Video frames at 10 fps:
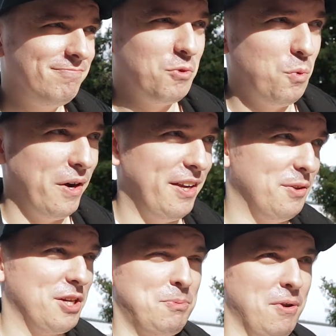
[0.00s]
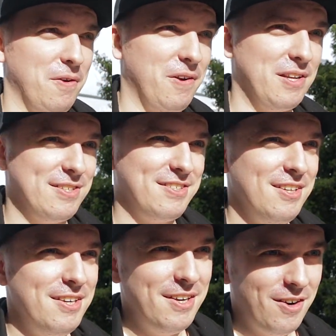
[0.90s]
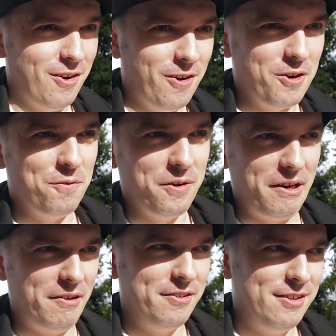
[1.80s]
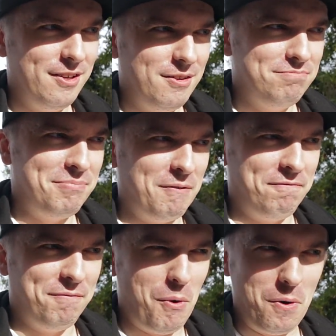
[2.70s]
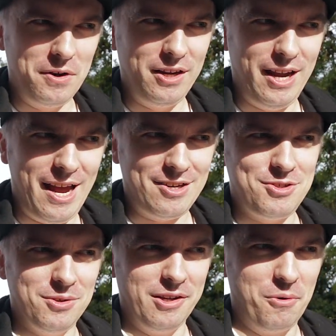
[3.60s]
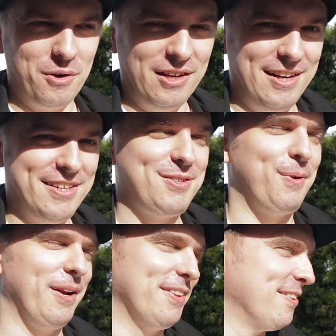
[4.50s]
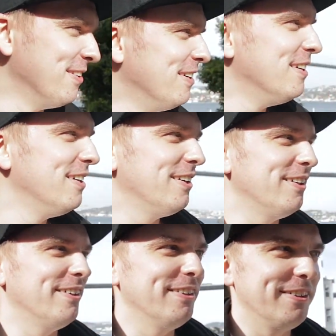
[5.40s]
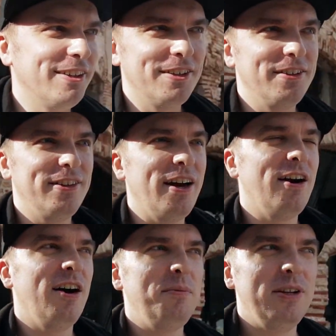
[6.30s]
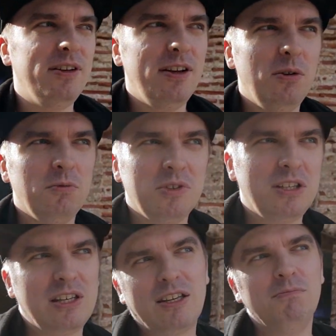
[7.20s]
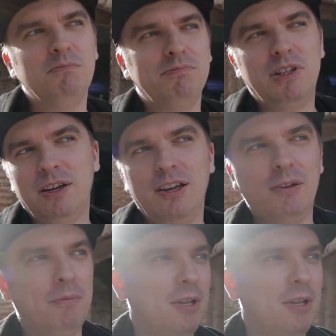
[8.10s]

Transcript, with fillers: way to experience hardware before they actually release, right? And yeah, I mean, the